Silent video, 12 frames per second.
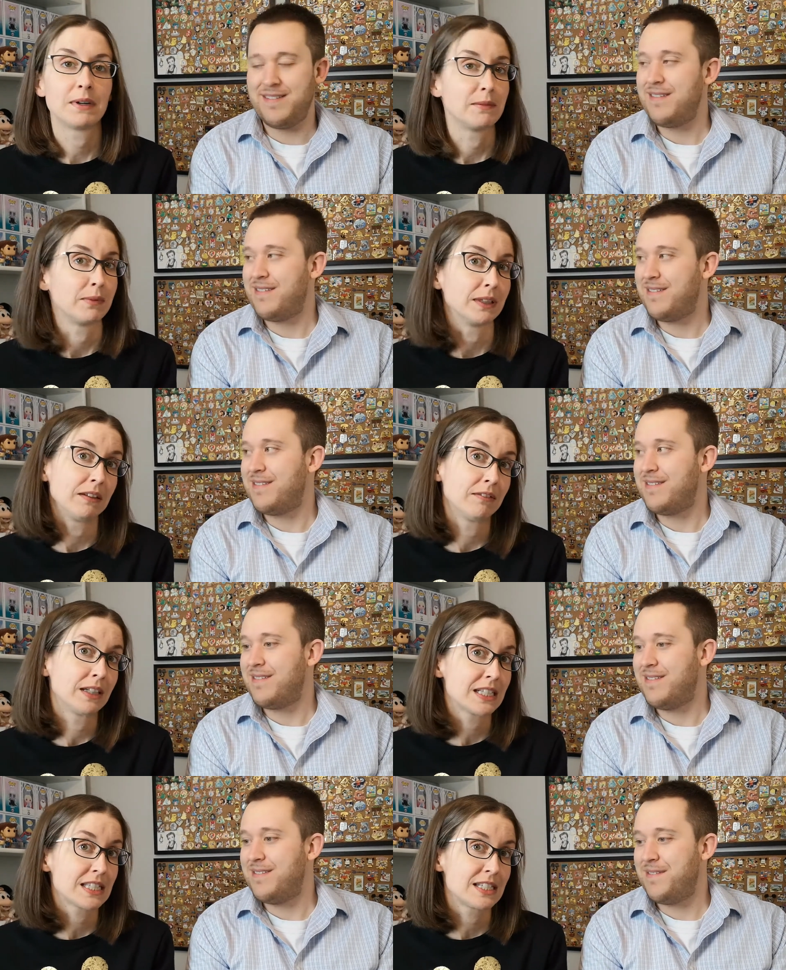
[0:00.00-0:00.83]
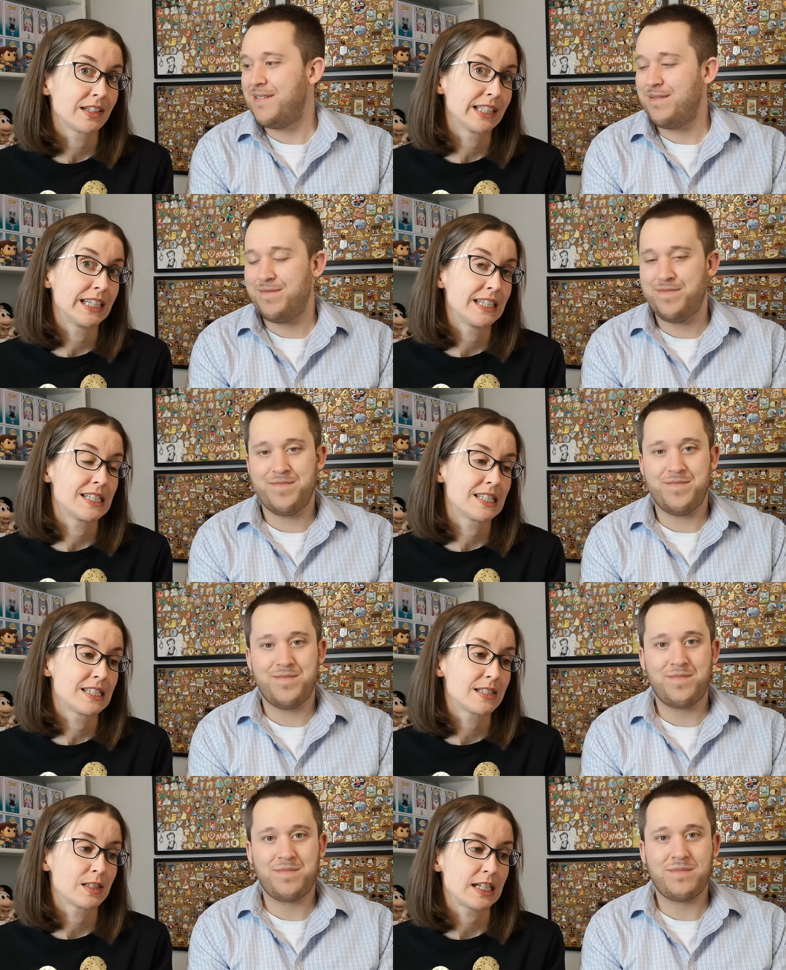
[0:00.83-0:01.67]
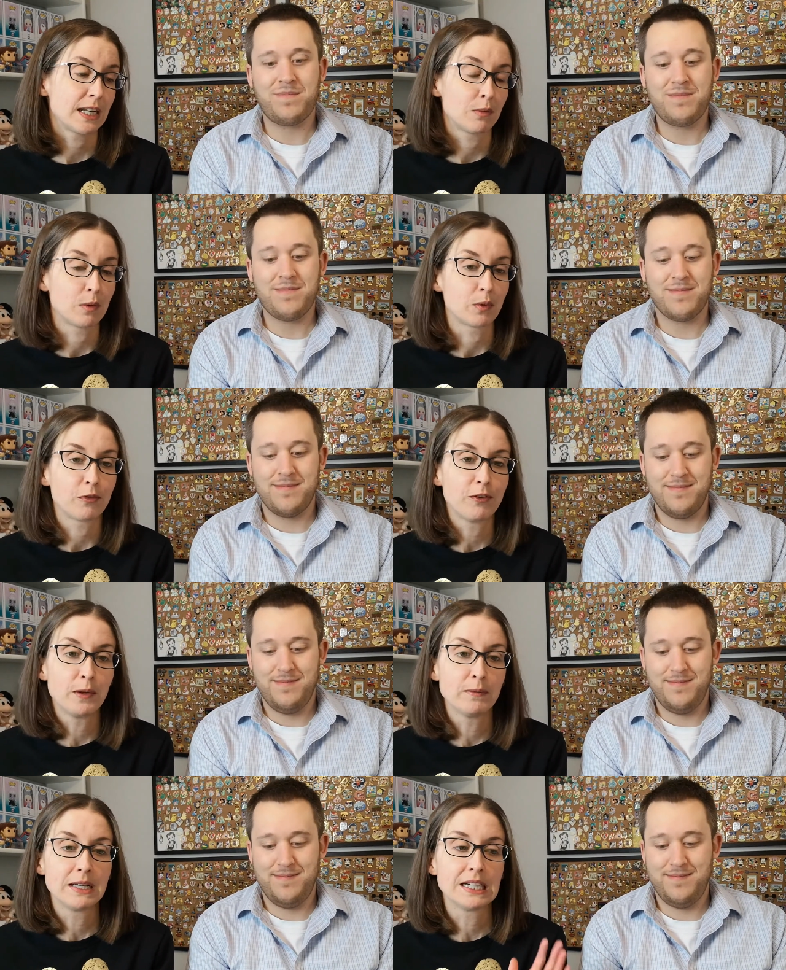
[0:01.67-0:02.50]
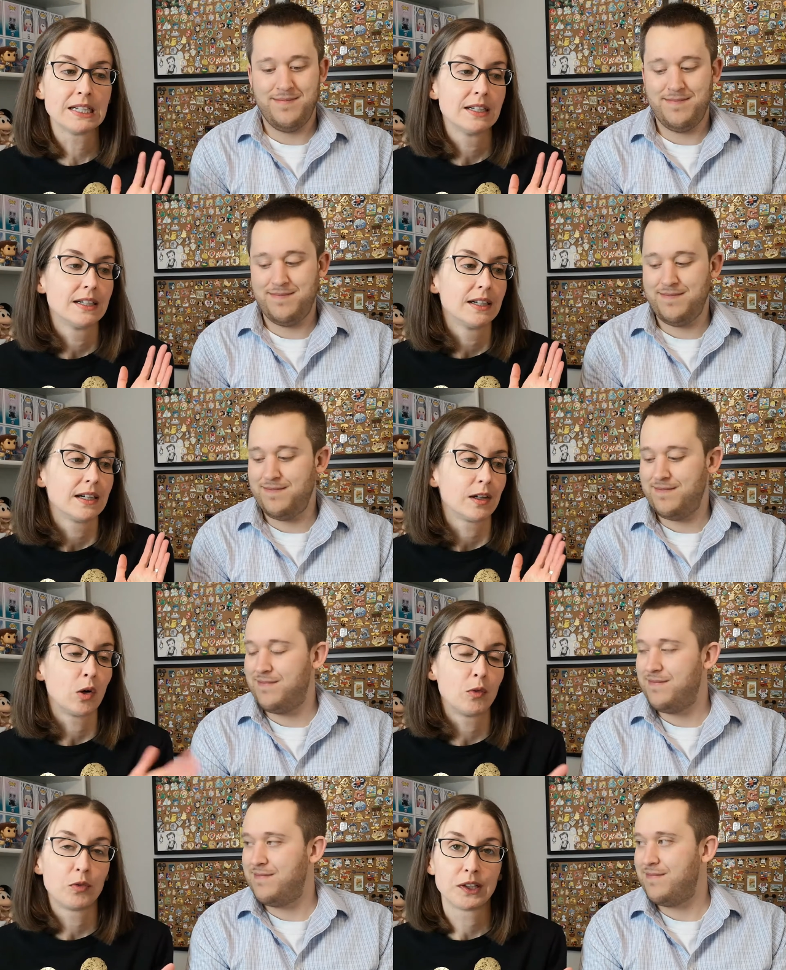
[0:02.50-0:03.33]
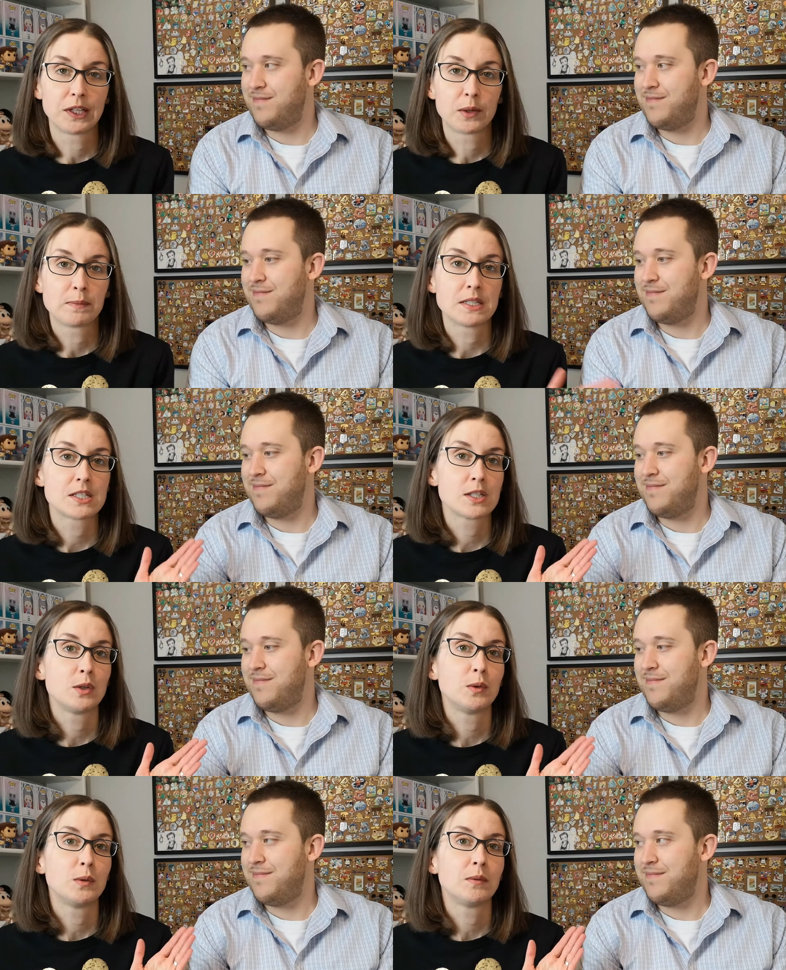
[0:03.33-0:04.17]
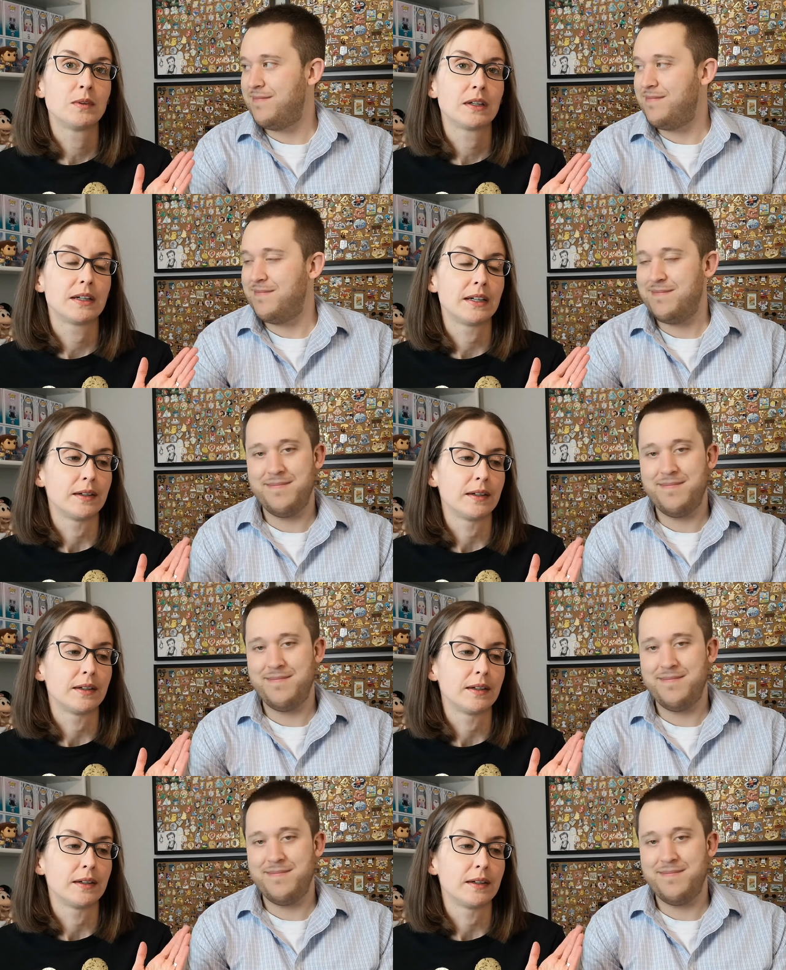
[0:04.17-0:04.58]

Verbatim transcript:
Speaker 1: I believe that it still is today when we're filming. Hopefully it opens soon,